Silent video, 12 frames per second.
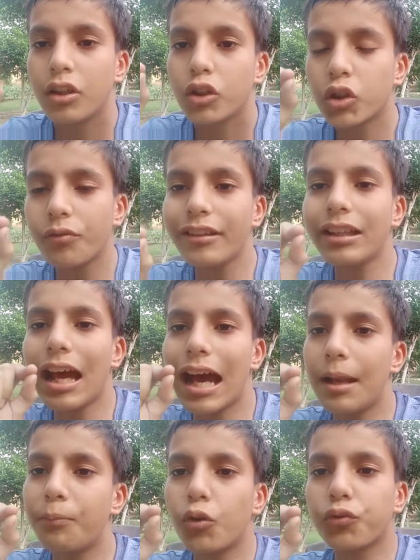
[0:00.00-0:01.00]
So with the
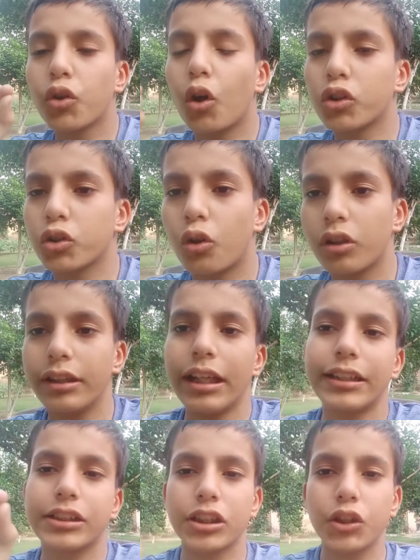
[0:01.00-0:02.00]
help of those
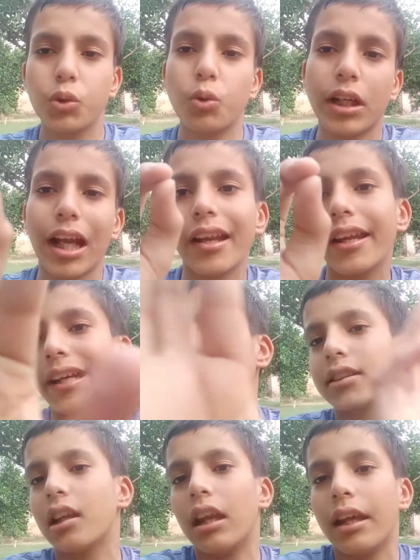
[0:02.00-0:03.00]
coordinates you can
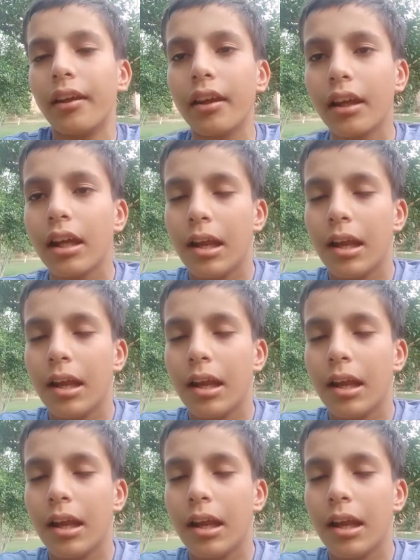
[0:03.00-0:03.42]
easily